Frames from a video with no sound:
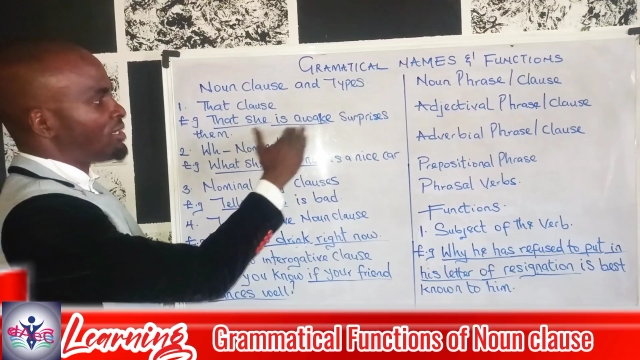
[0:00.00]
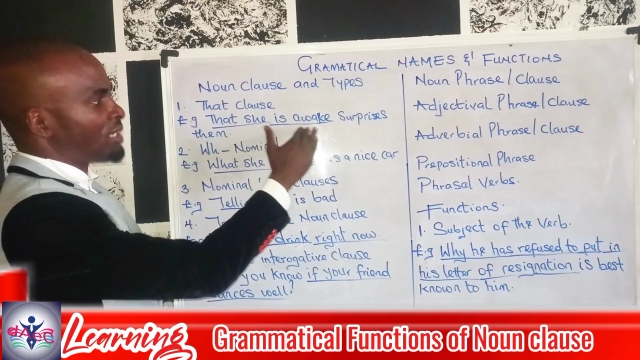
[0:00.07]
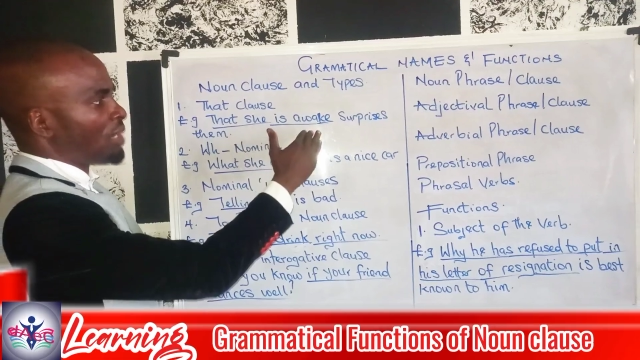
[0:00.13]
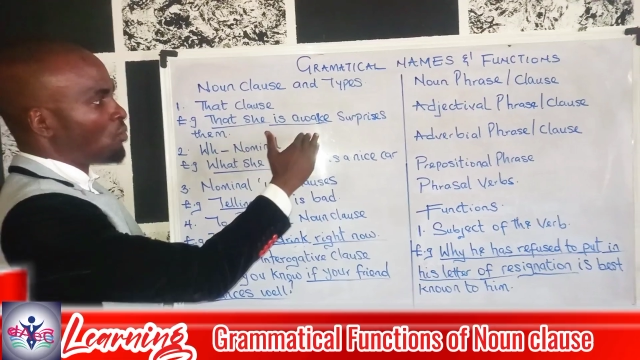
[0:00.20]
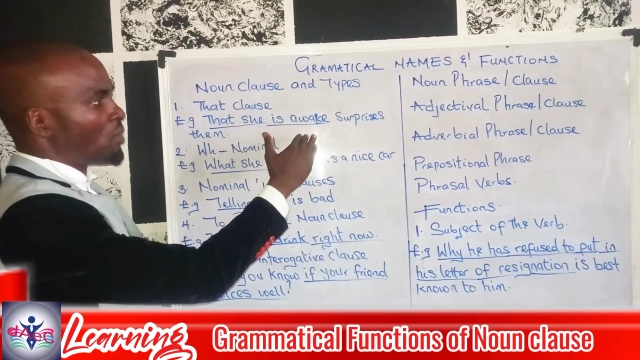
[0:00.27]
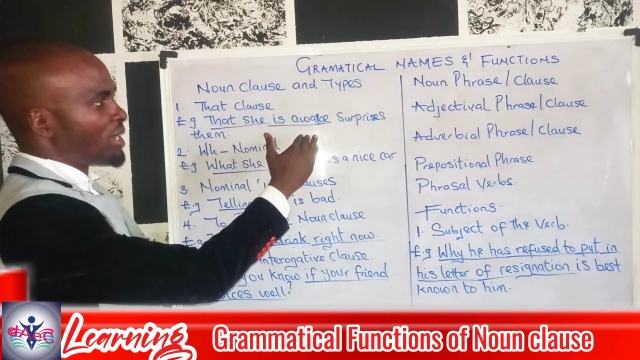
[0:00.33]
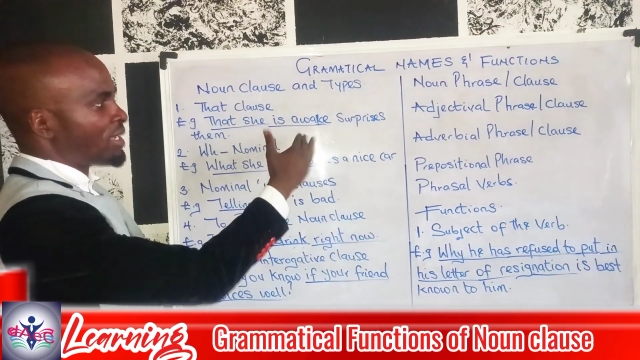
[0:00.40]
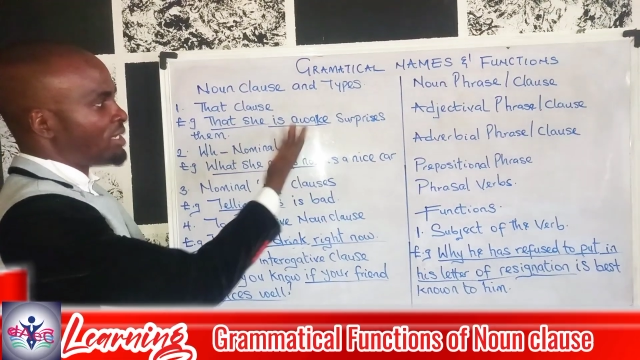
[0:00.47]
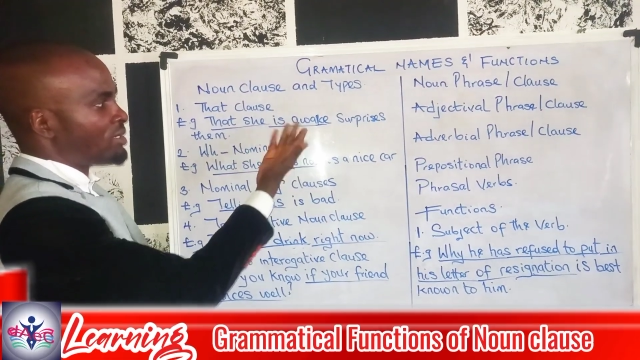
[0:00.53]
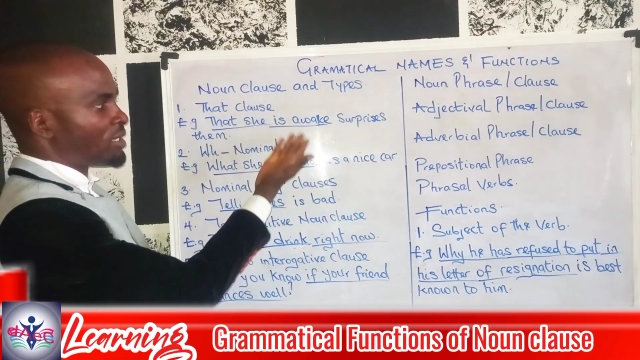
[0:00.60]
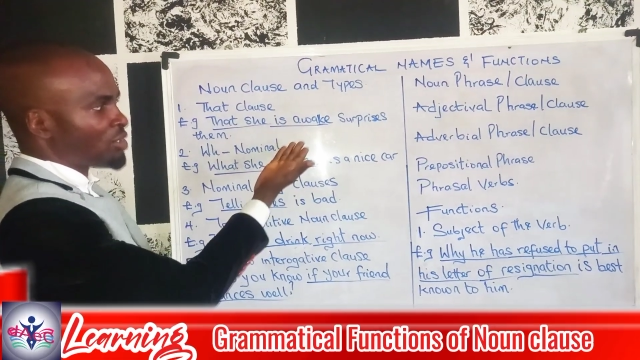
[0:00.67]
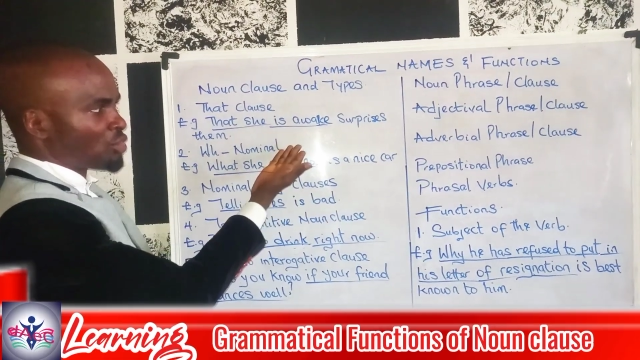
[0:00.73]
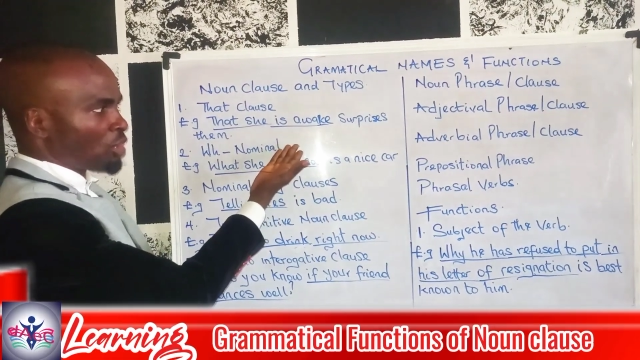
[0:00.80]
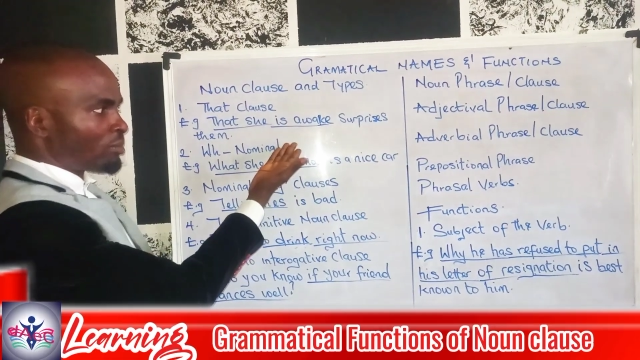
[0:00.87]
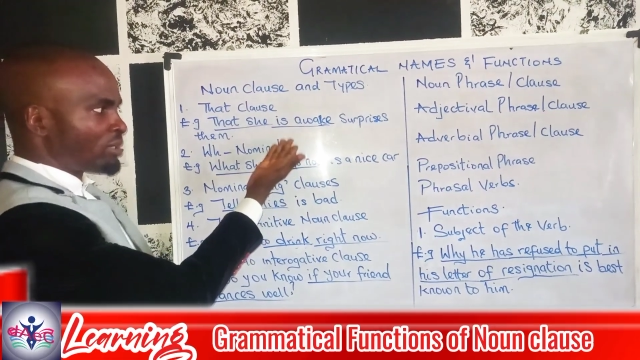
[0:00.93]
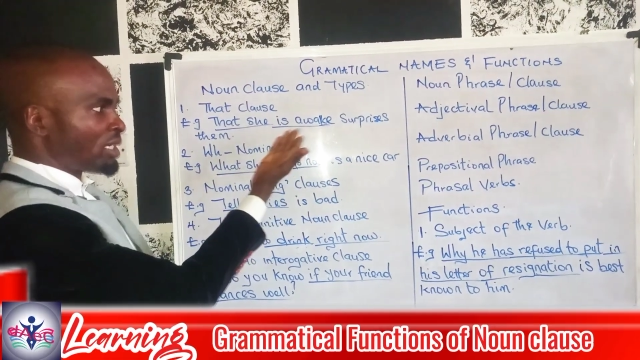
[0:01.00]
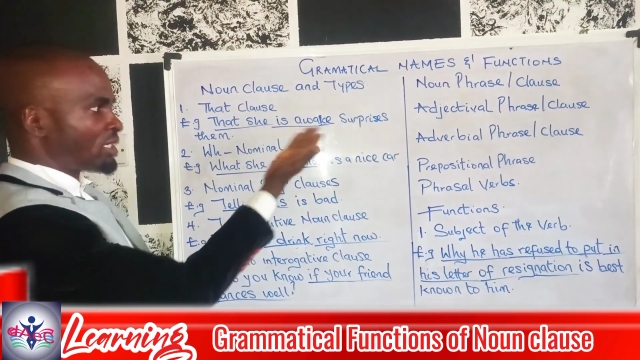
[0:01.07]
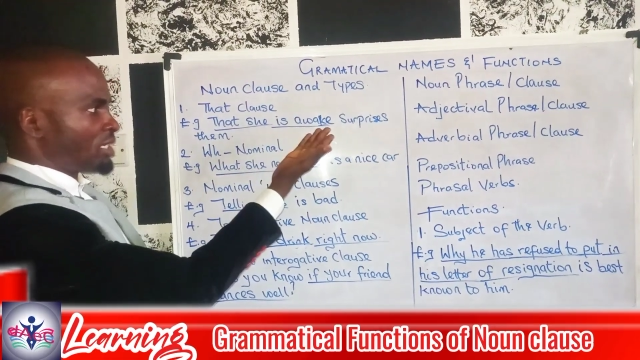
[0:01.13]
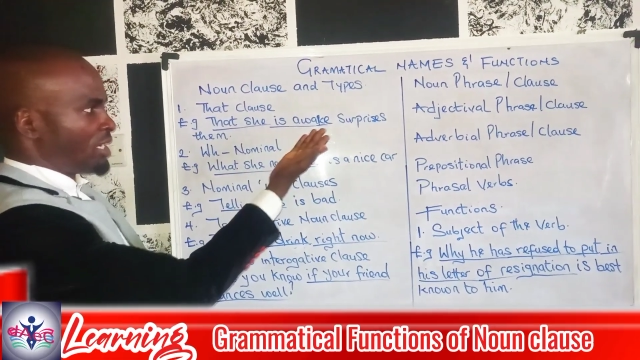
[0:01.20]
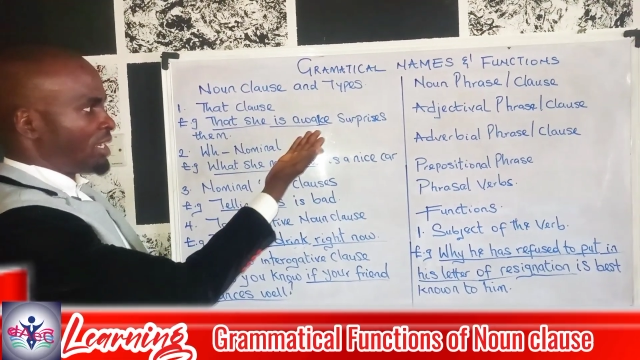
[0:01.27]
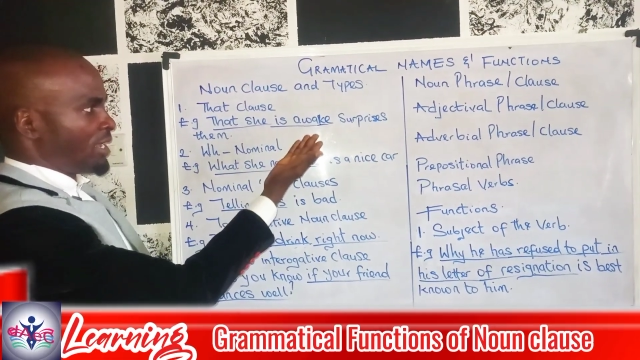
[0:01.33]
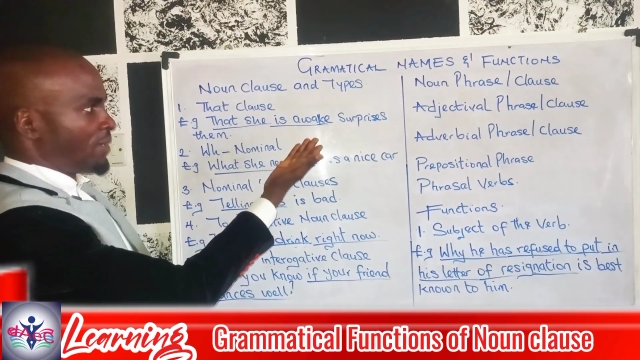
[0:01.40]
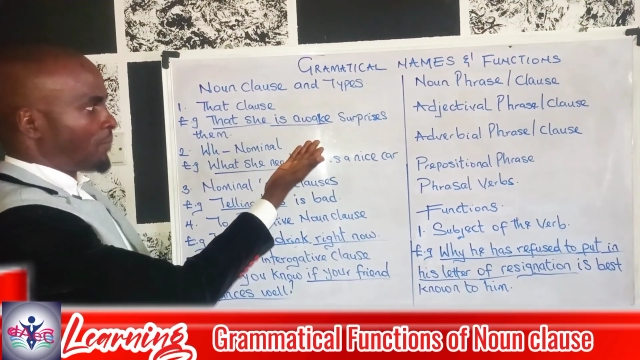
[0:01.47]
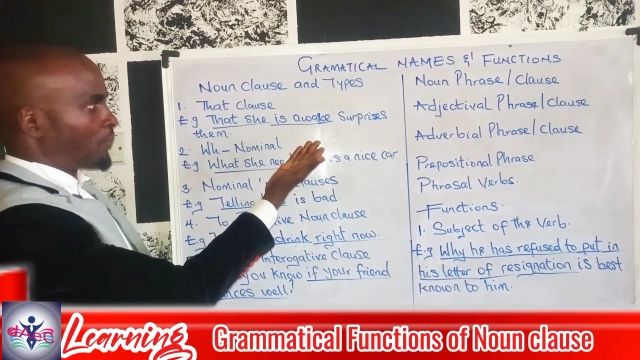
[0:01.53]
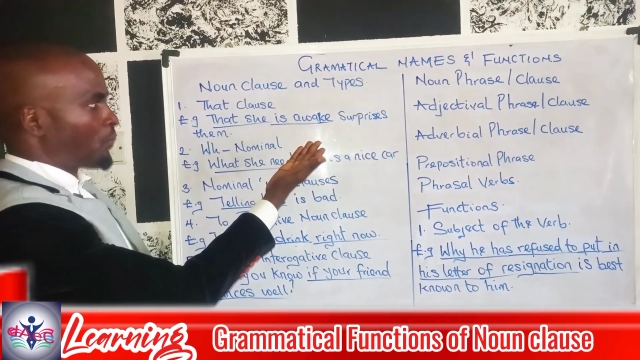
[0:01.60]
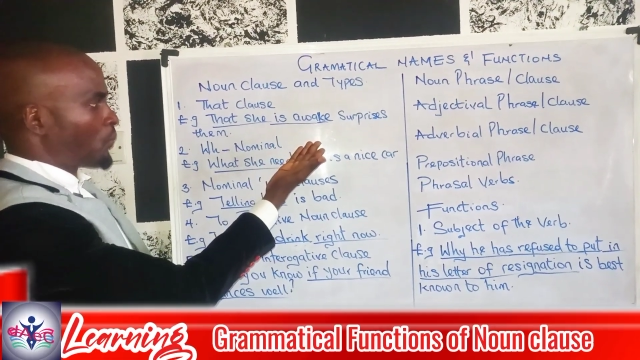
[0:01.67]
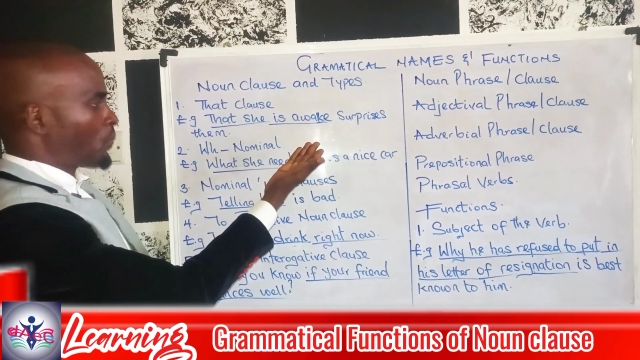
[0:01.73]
is awake is the subject here.